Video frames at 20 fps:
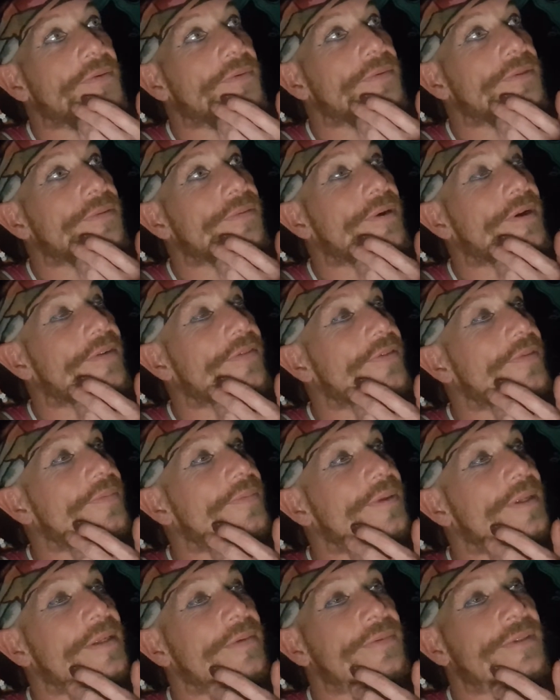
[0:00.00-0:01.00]
was one of them,
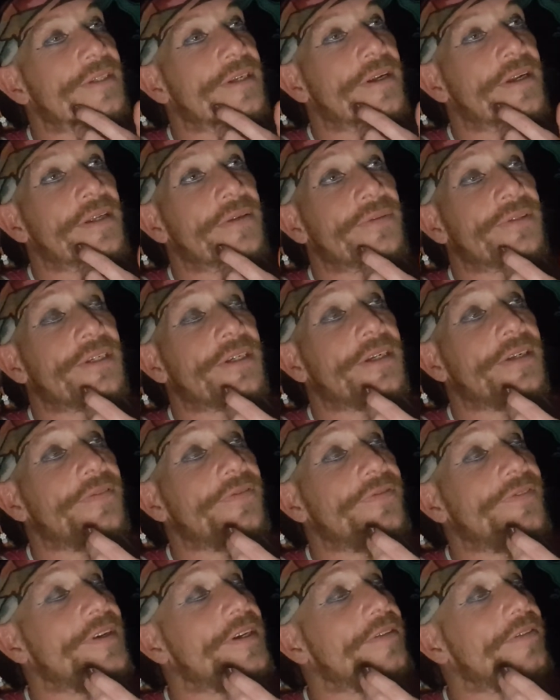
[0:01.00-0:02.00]
but it was like there was a
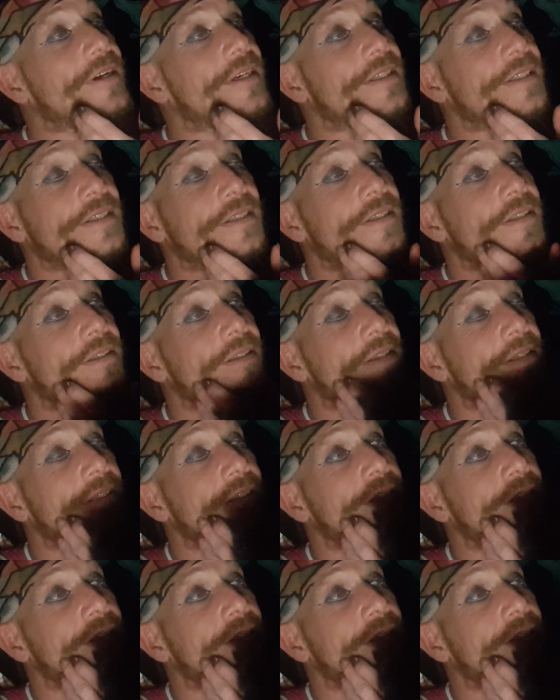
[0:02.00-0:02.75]
configuration